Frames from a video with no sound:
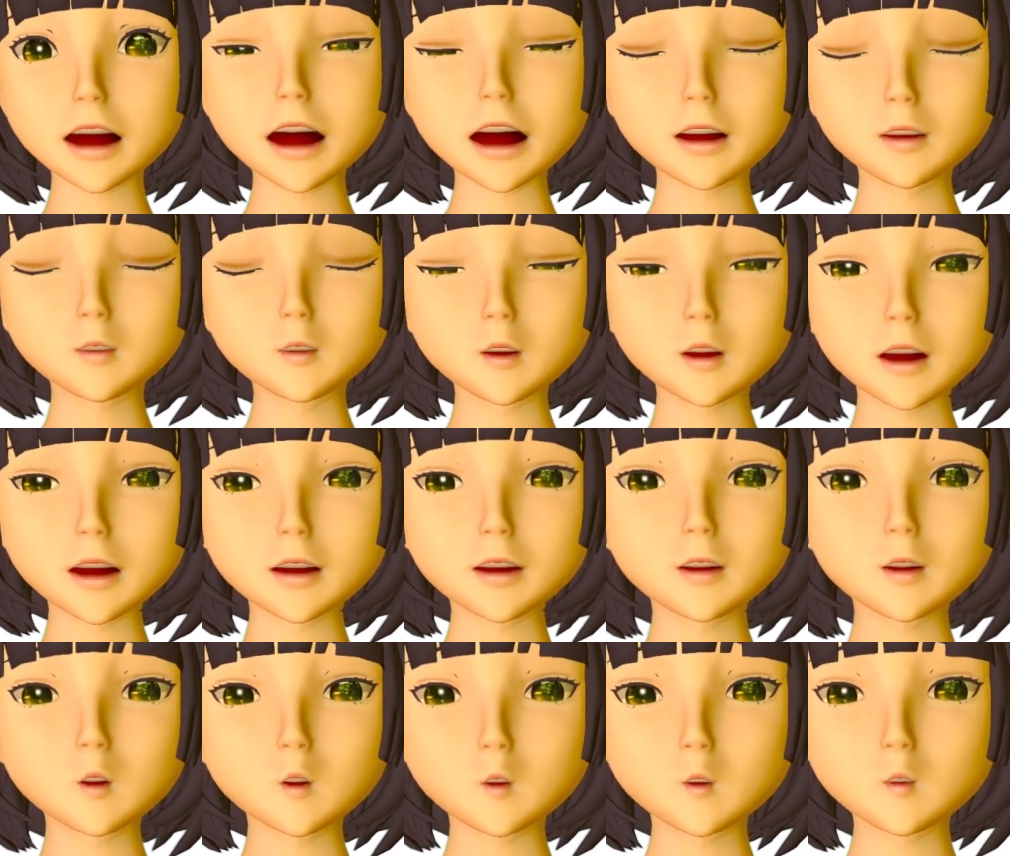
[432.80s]
and
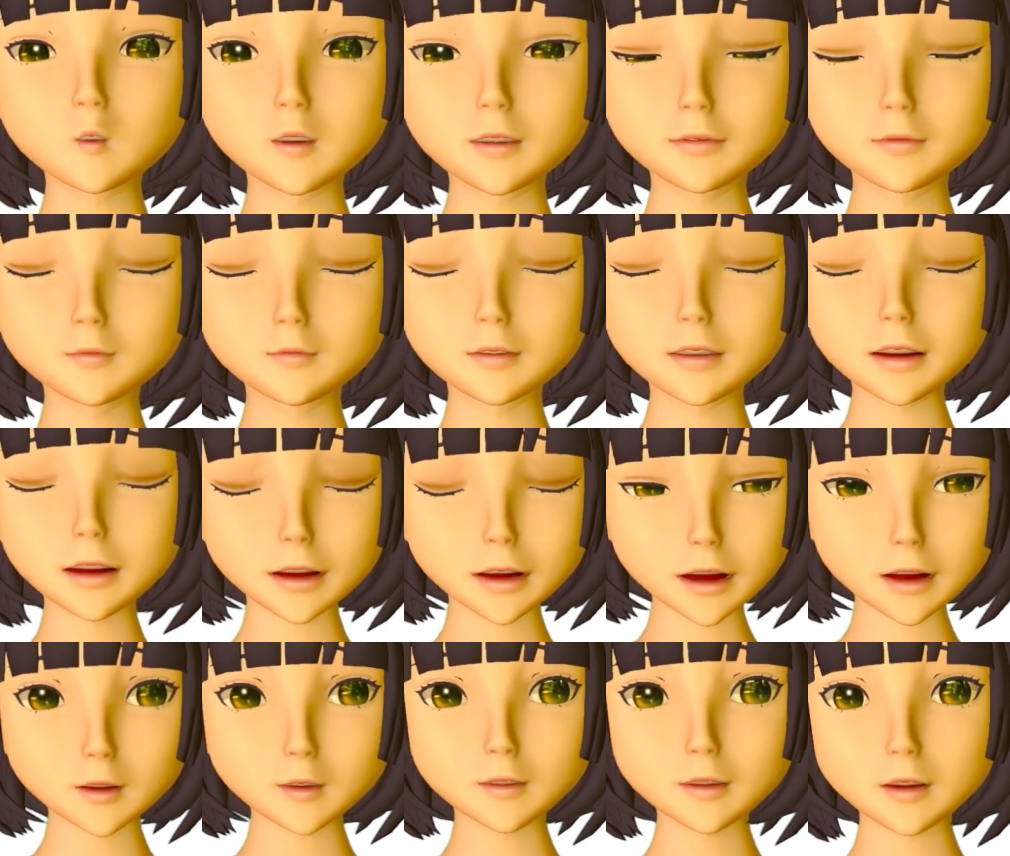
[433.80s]
no, which
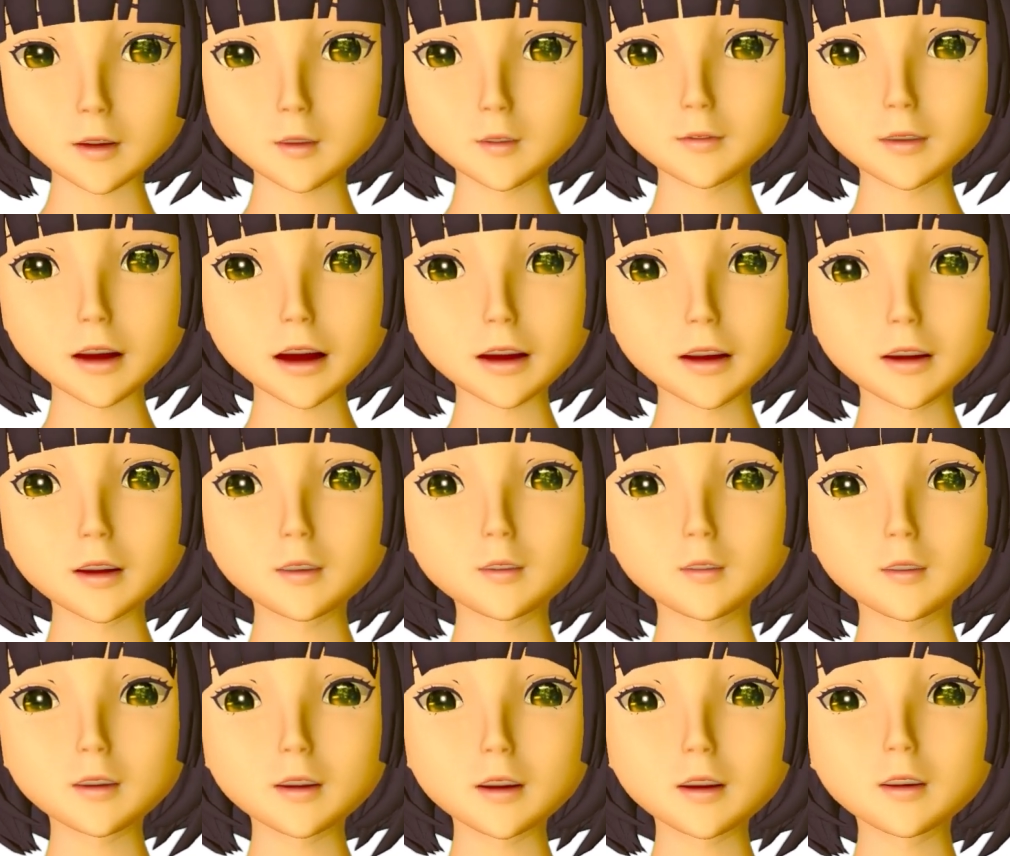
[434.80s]
is a logical
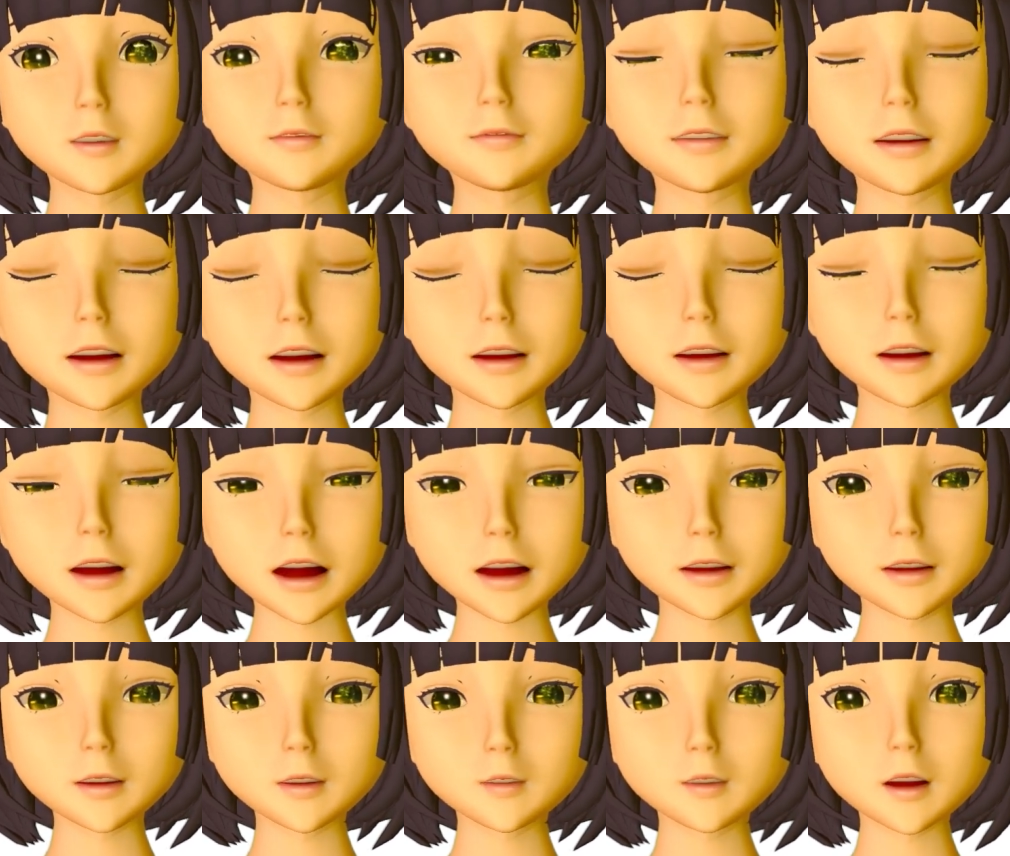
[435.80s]
particle, but it
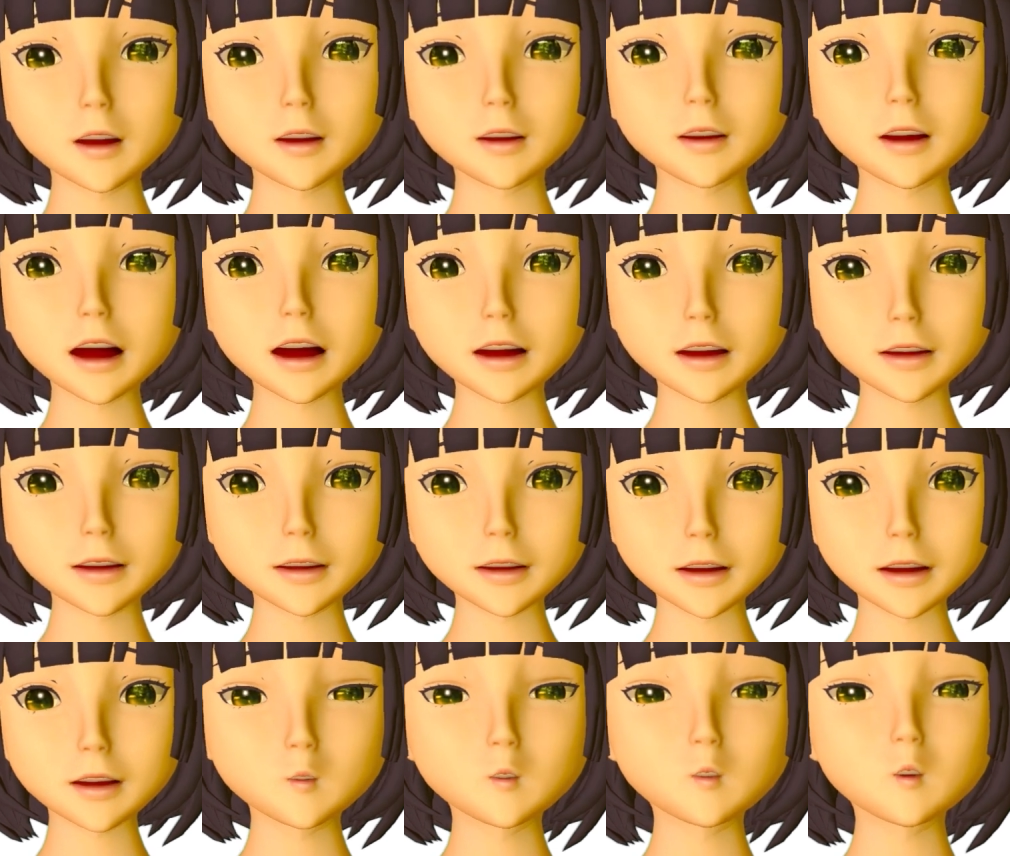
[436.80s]
doesn't tell
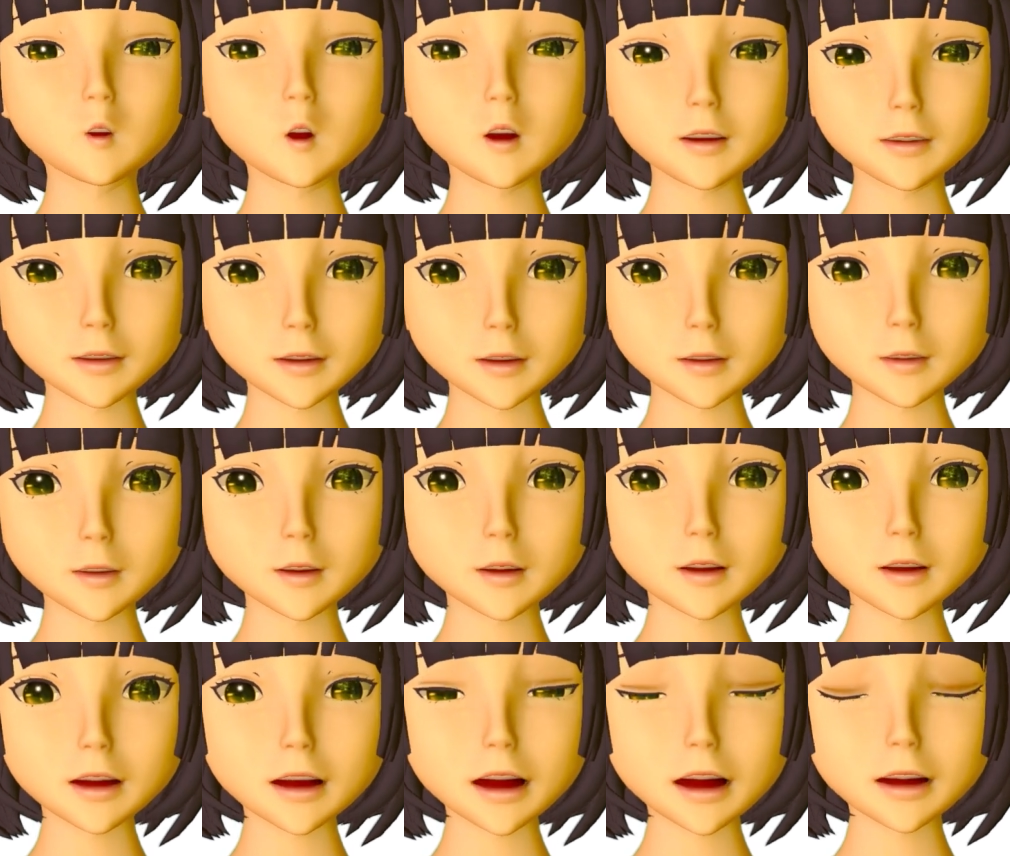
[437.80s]
us what
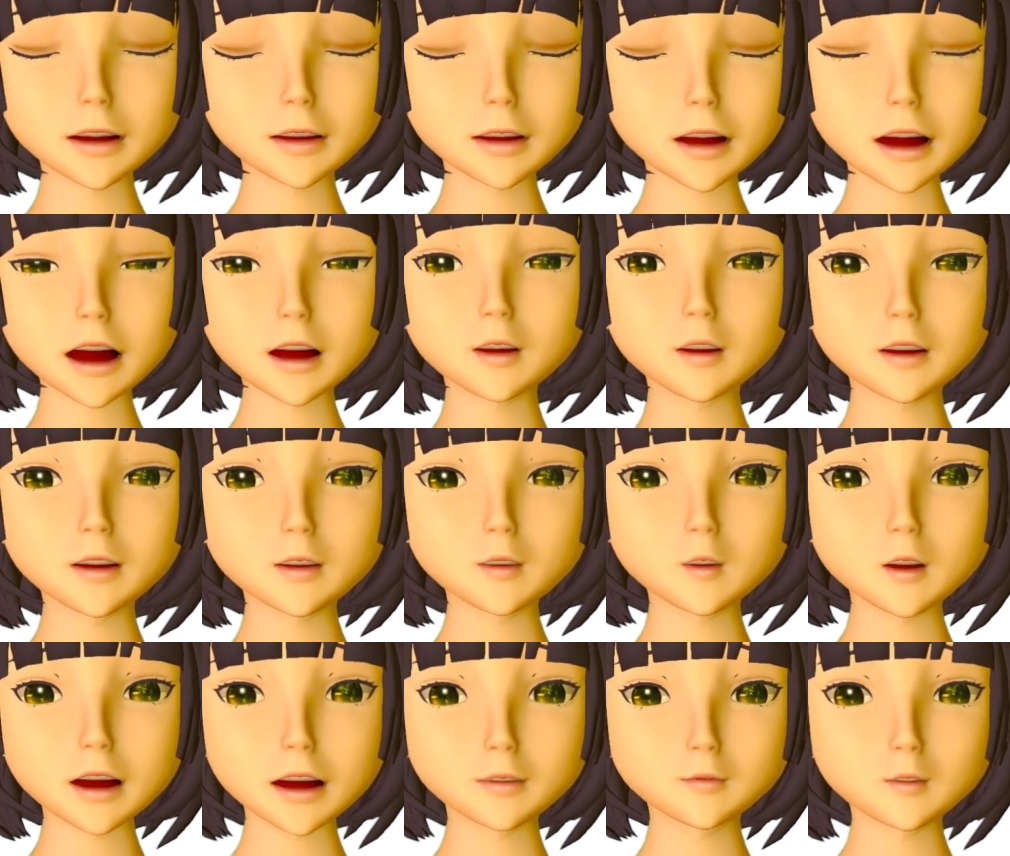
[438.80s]
its noun is
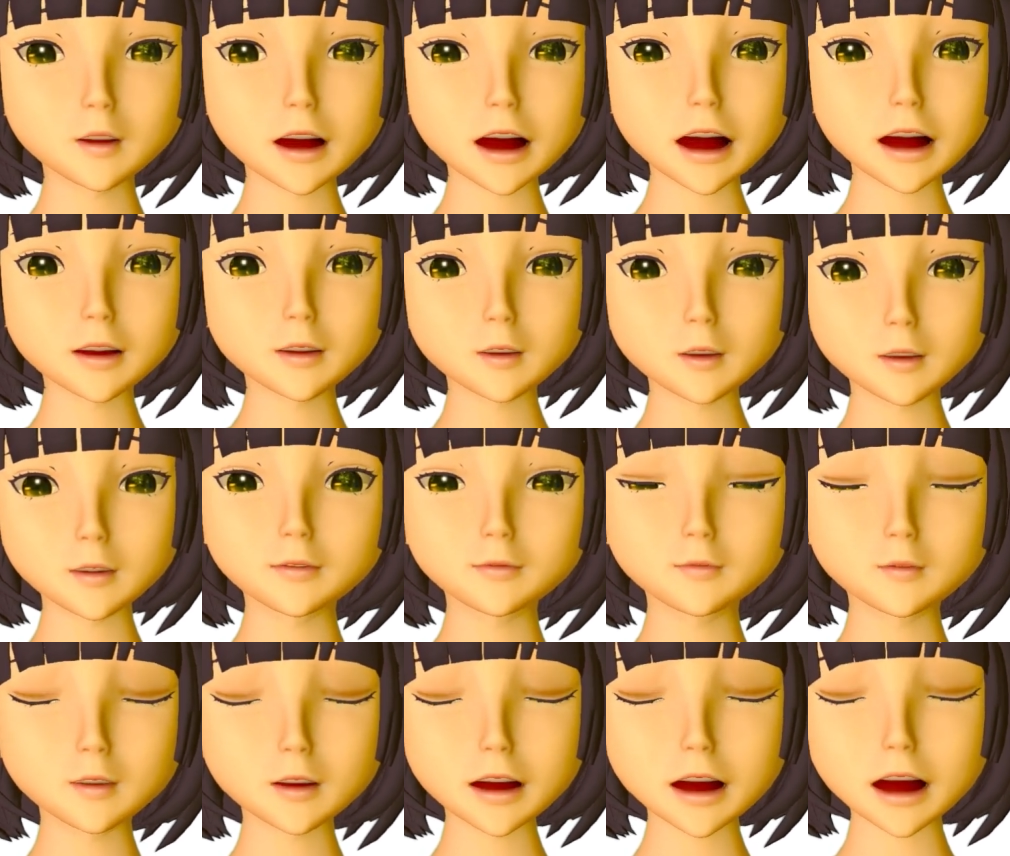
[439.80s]
doing in relation
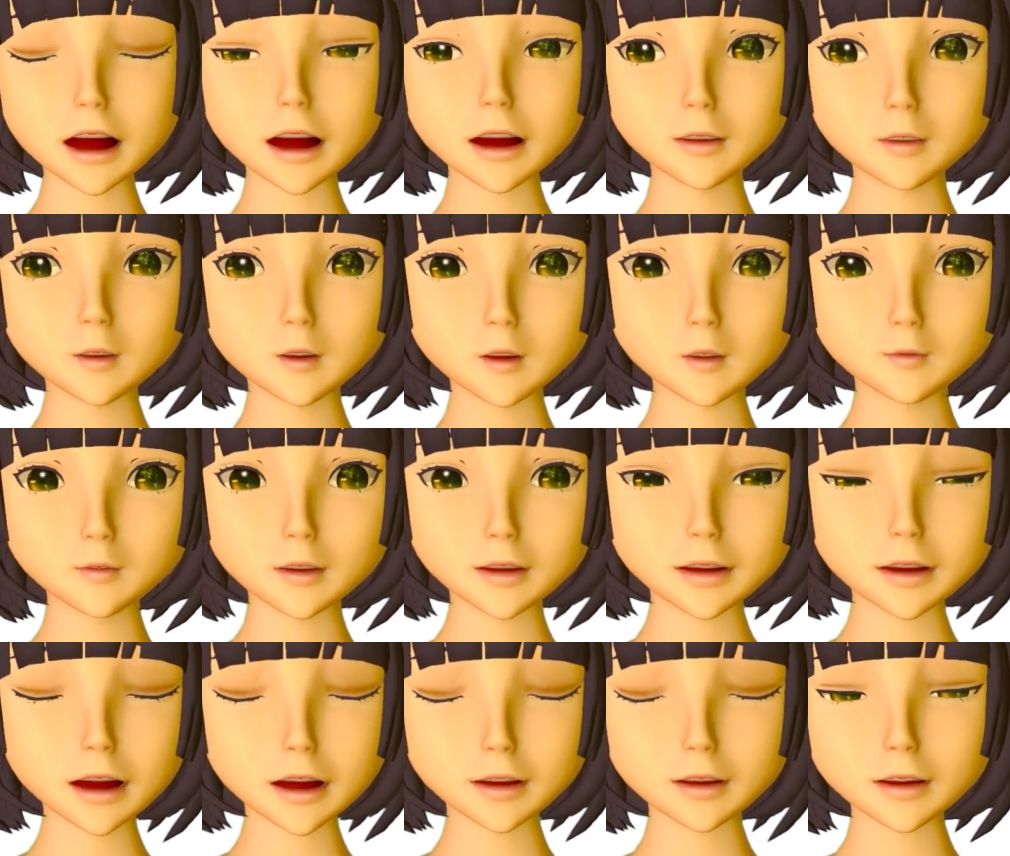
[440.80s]
to the action of
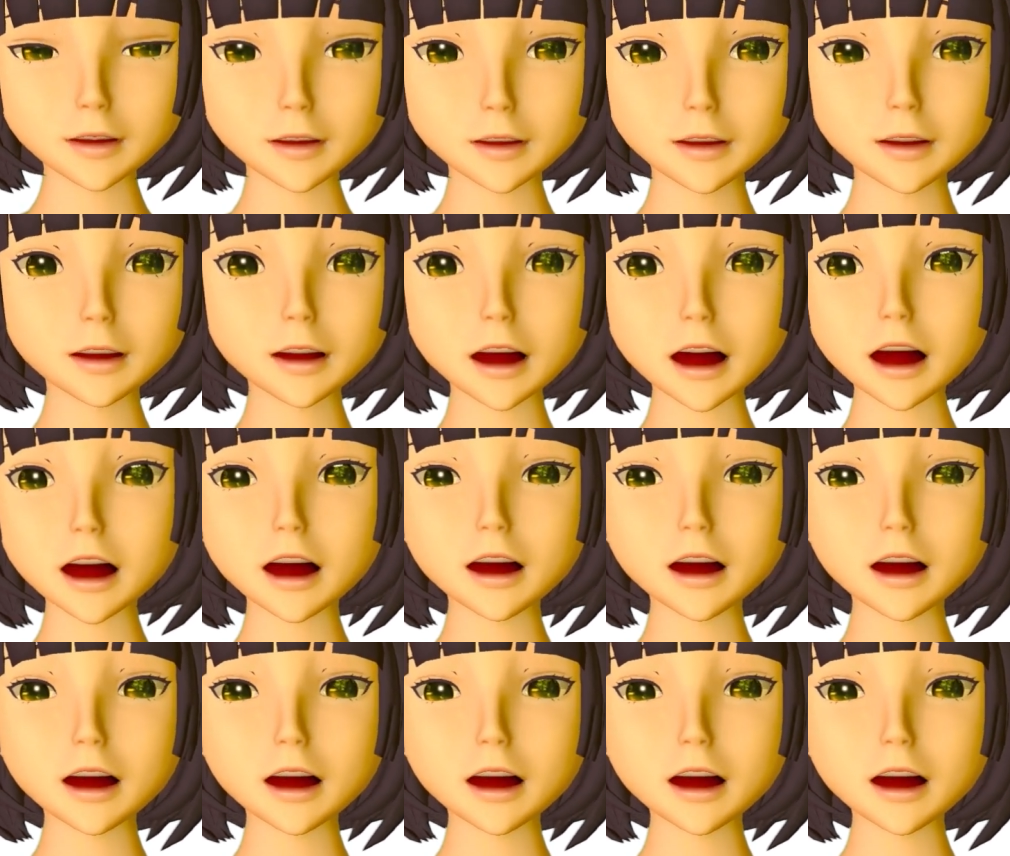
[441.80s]
the sentence.